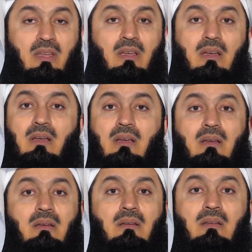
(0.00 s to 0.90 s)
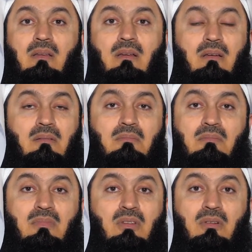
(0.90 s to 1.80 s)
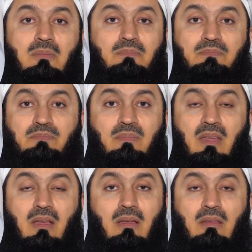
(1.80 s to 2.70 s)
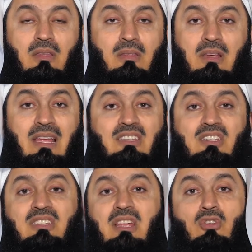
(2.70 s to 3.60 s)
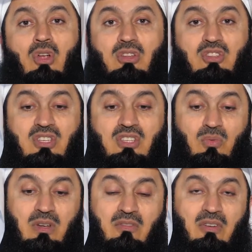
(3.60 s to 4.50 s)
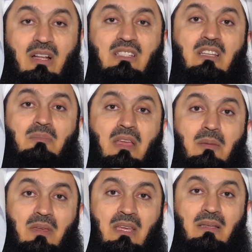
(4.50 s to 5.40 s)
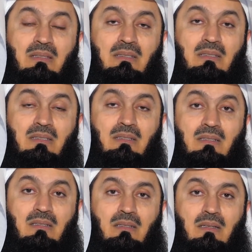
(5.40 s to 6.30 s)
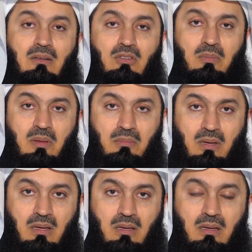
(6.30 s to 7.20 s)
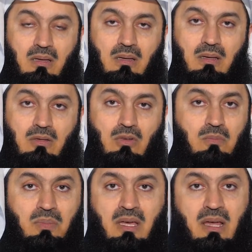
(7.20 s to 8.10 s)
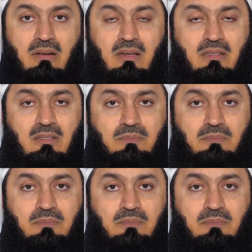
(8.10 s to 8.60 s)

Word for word: uh, um, you know, the, the latest technologies and whatever else it may be. Remember, don't be arrogant.